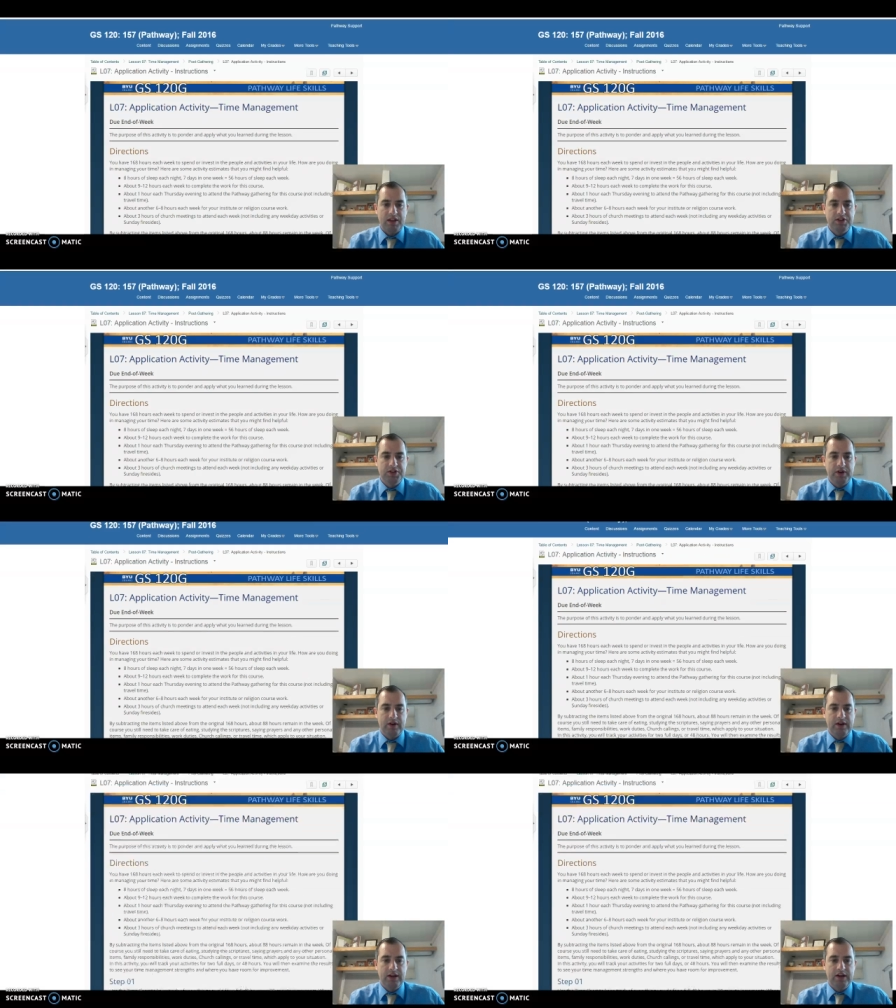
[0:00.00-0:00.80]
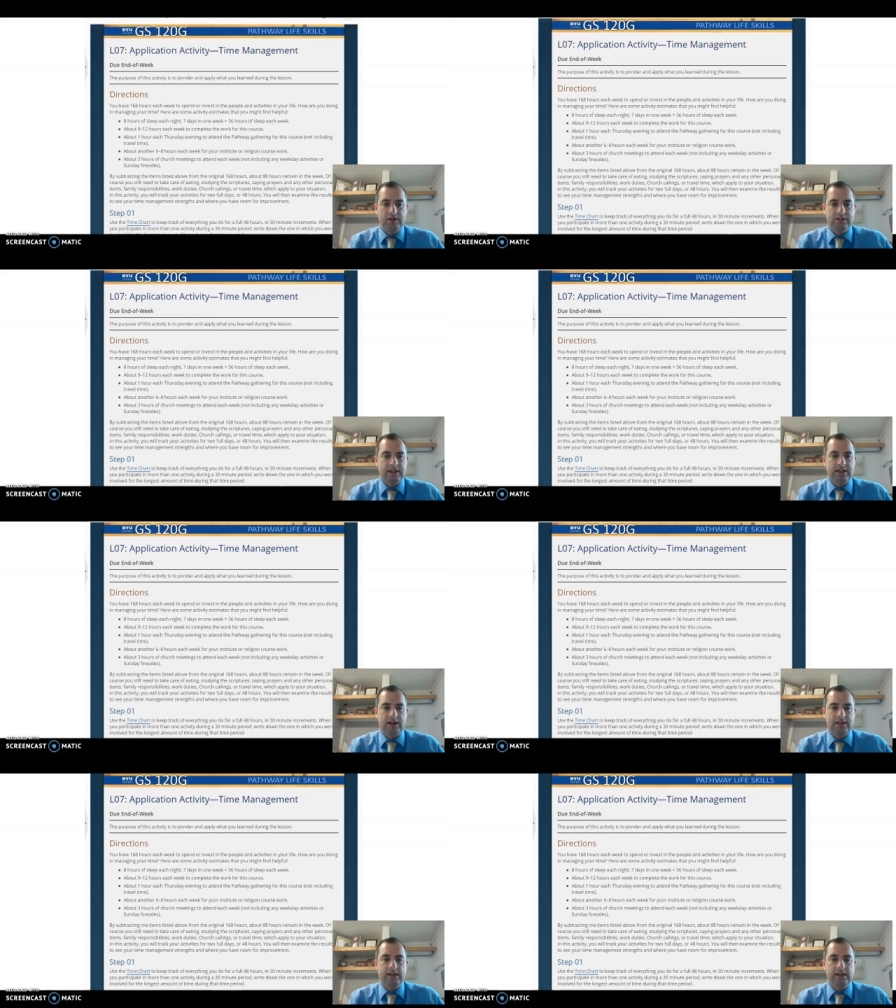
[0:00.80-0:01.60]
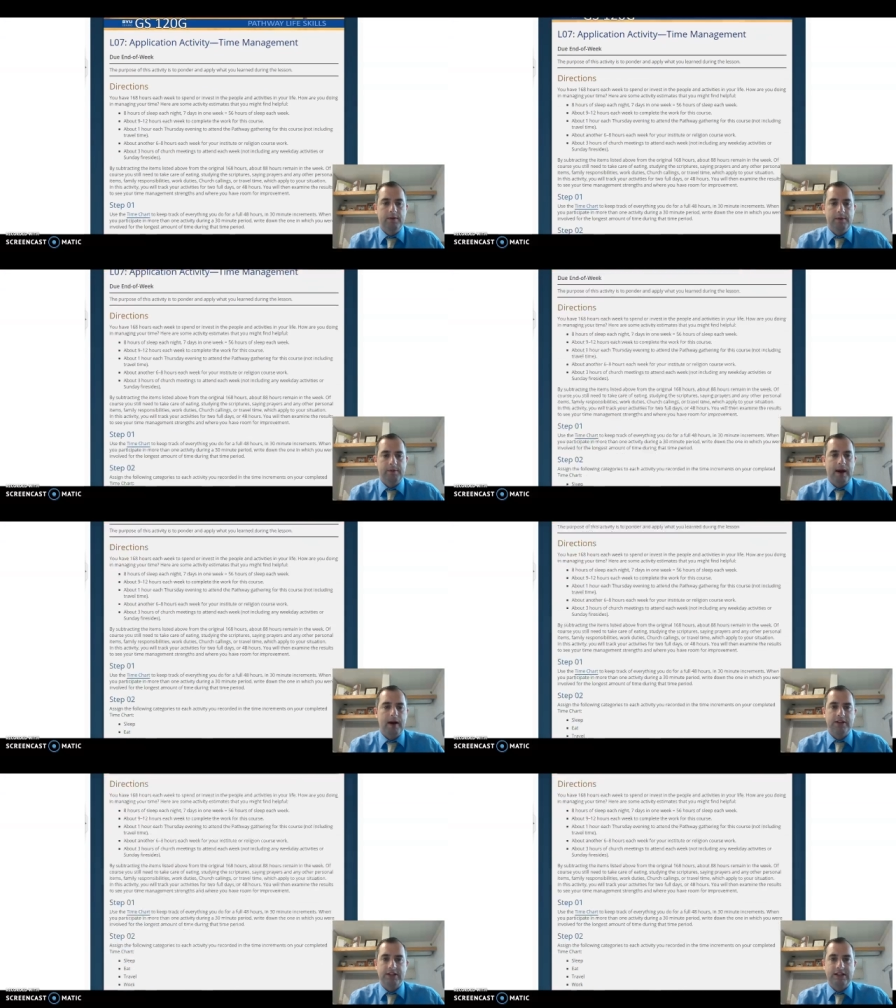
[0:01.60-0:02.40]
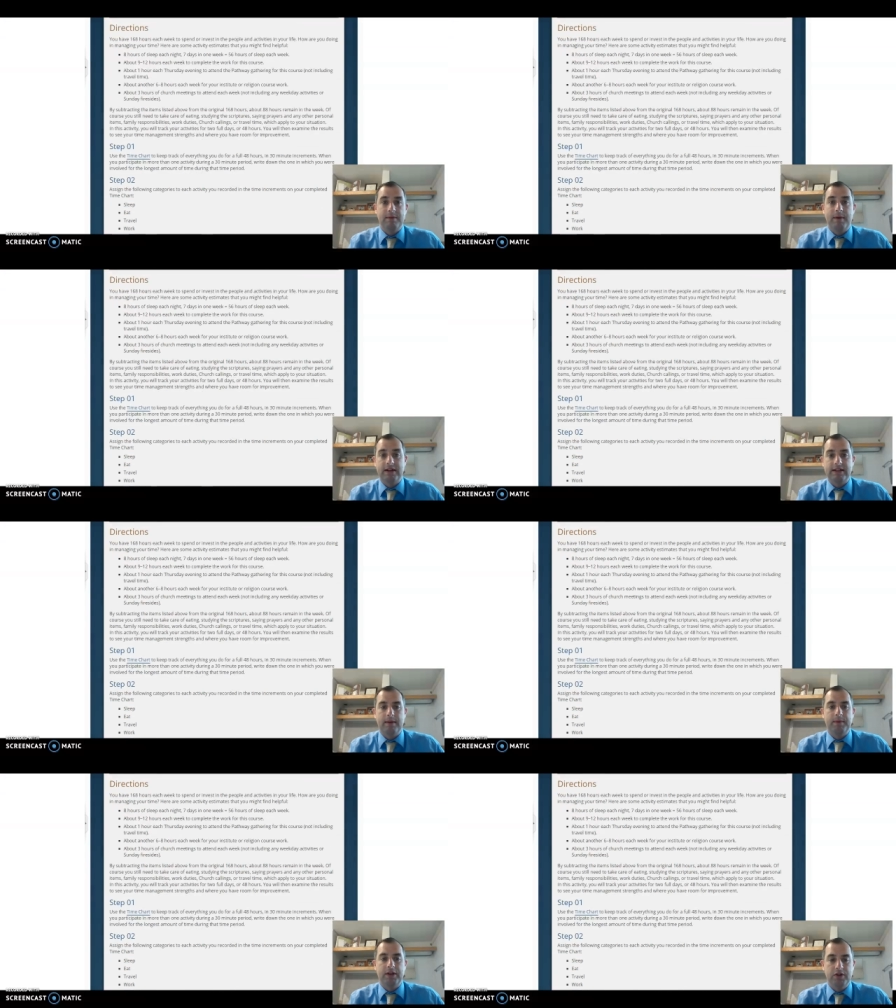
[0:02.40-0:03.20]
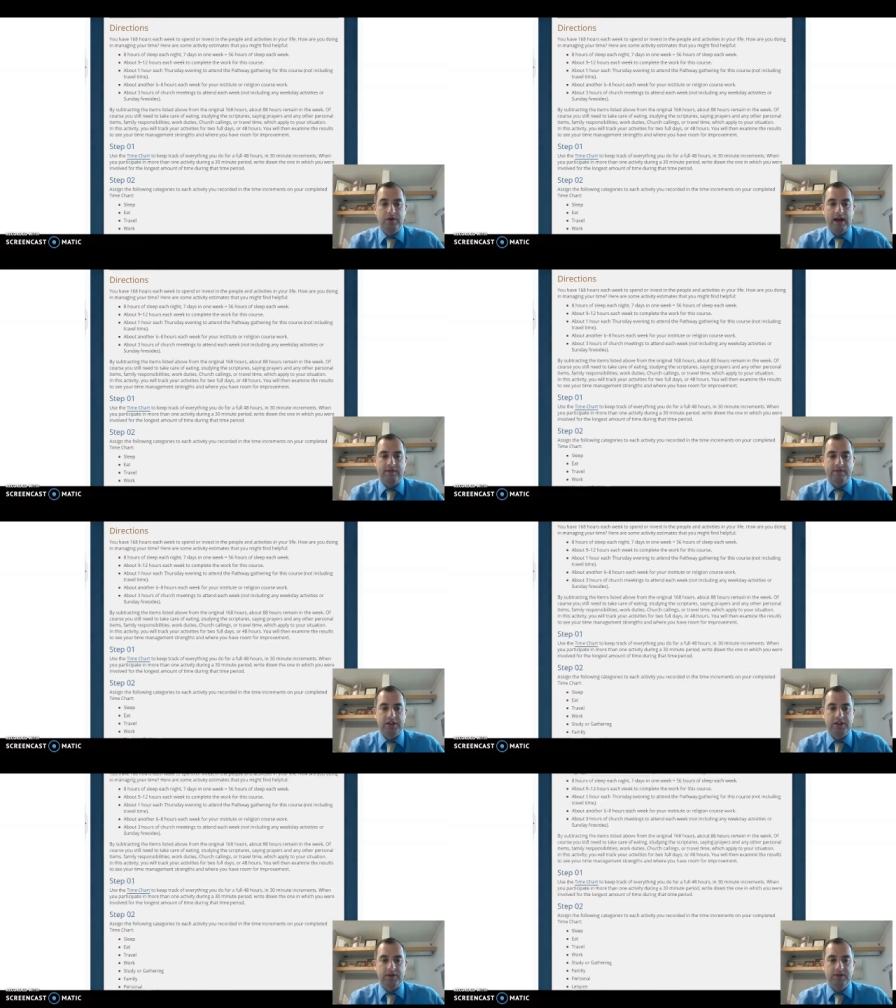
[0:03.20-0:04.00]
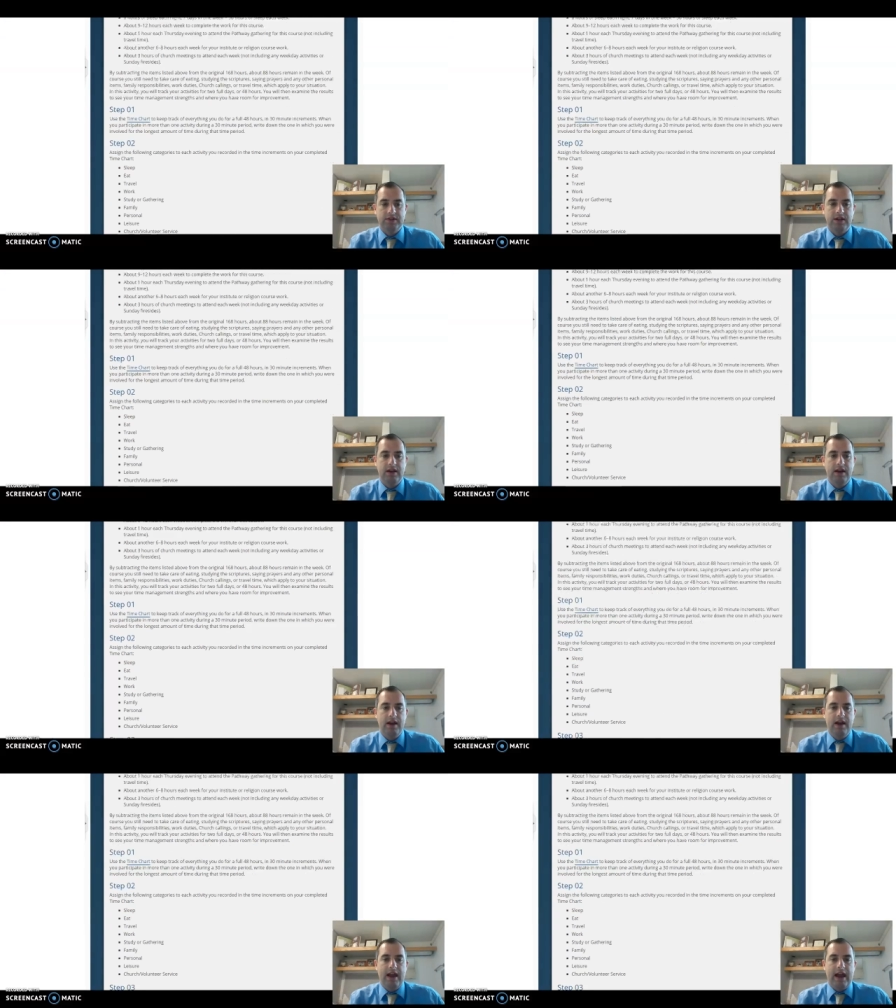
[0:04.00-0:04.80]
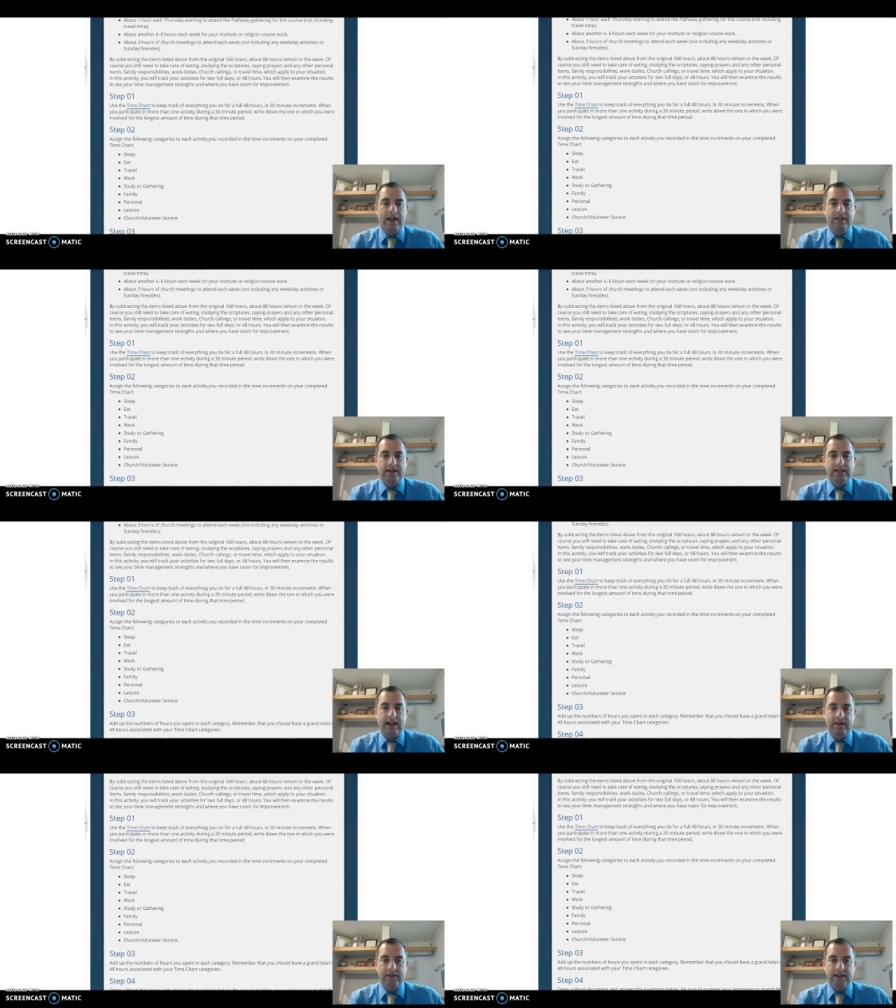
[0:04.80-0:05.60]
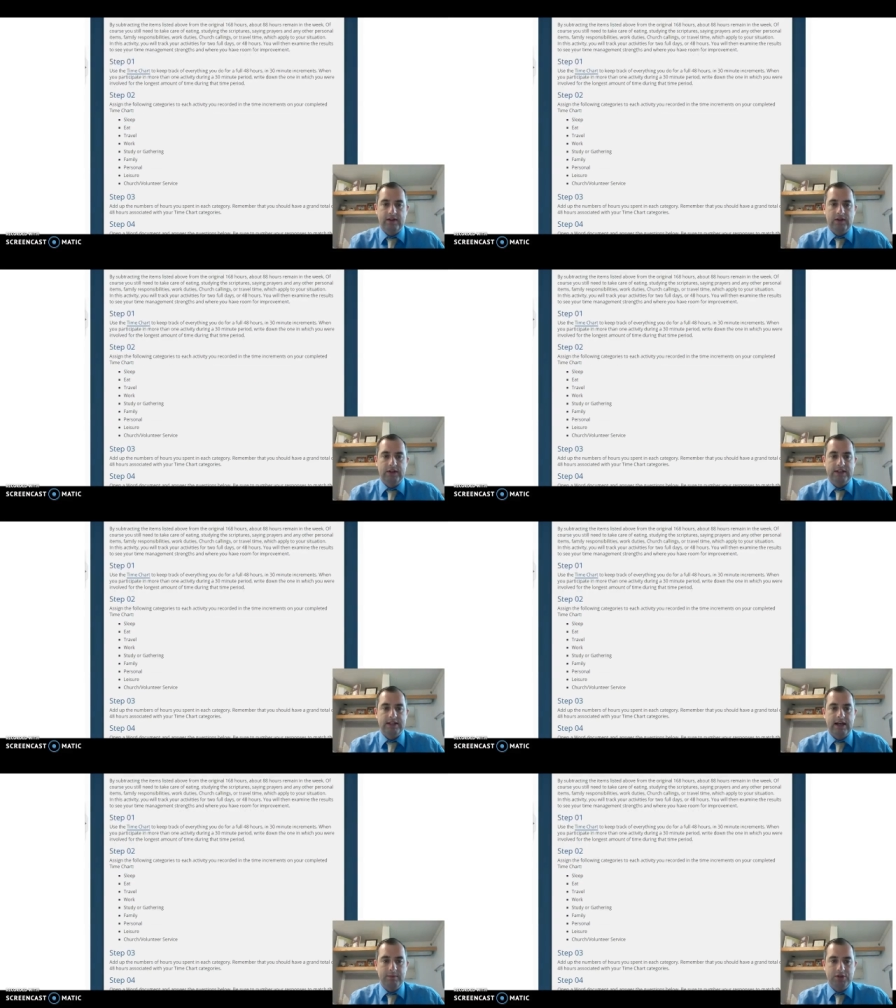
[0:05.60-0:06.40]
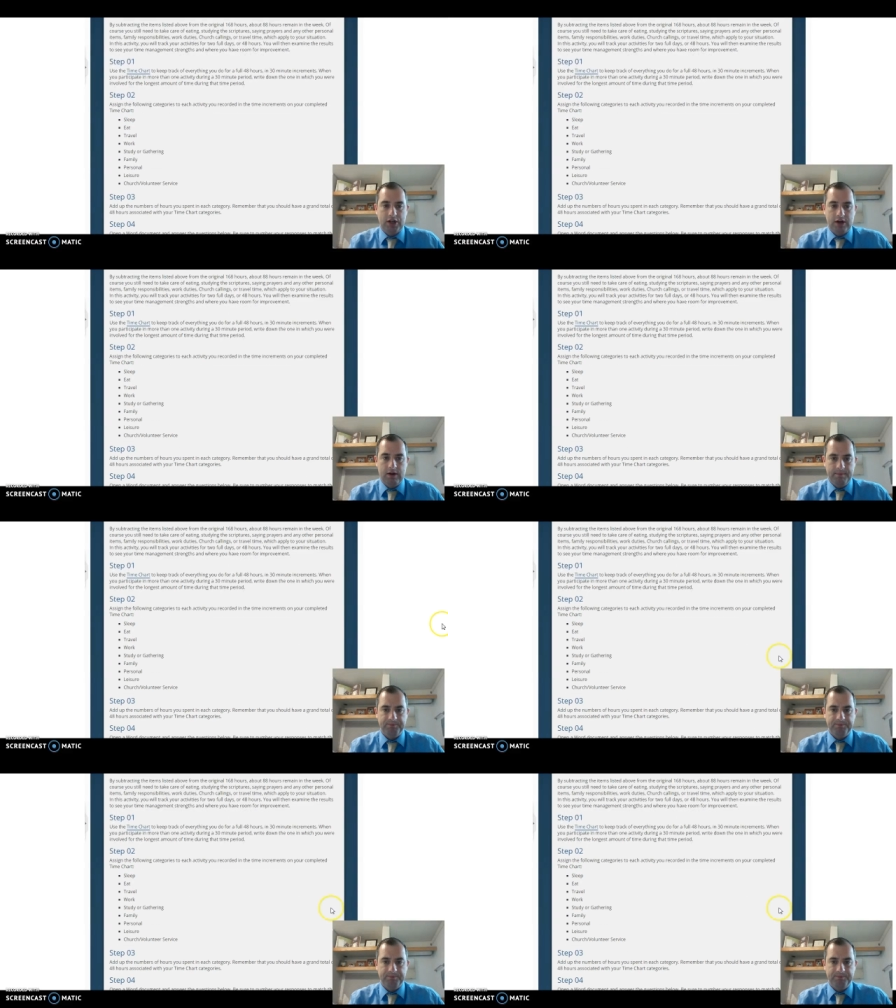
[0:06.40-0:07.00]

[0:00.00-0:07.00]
So down here, it's going to talk to you a little bit about just the amount of time you do have to use. And then it's going to have you download this time chart.